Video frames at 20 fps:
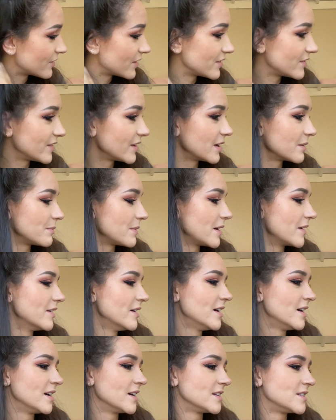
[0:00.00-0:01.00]
I think about
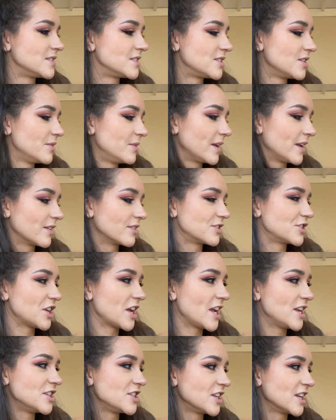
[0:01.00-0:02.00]
doing it or
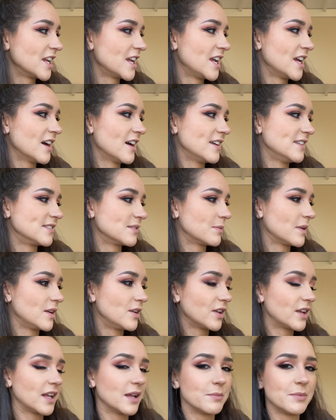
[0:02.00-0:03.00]
changing it. I end up like
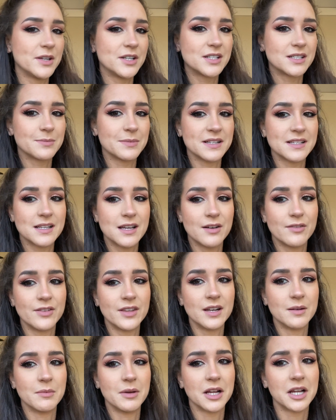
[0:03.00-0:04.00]
looking at pictures of myself and
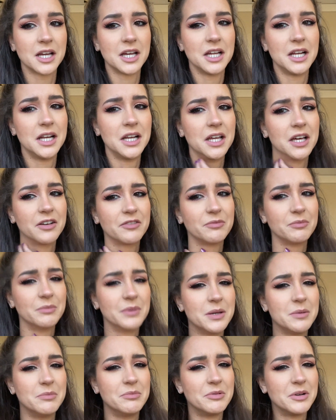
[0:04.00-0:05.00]
then I'm like, I love
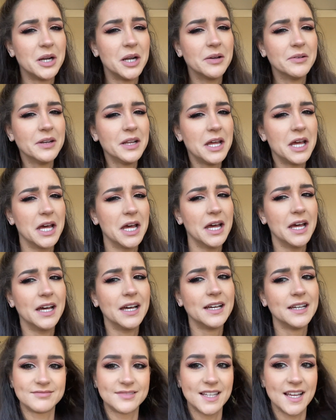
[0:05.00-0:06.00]
my brown
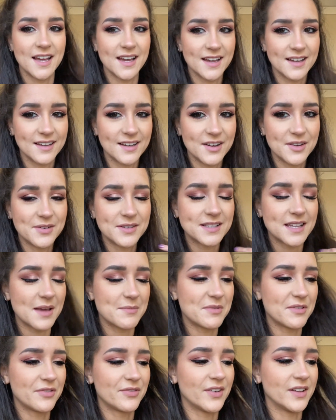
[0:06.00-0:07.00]
hair. Yeah, I always get a
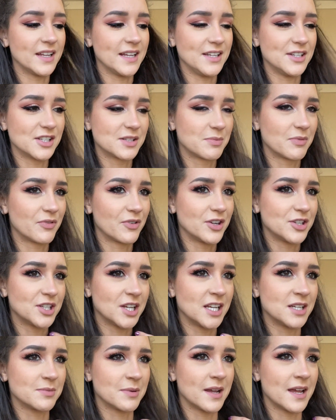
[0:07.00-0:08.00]
bit funny just before I
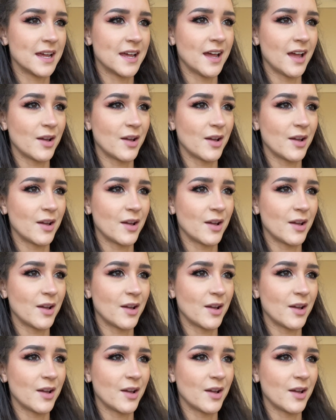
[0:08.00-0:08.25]
change my hair.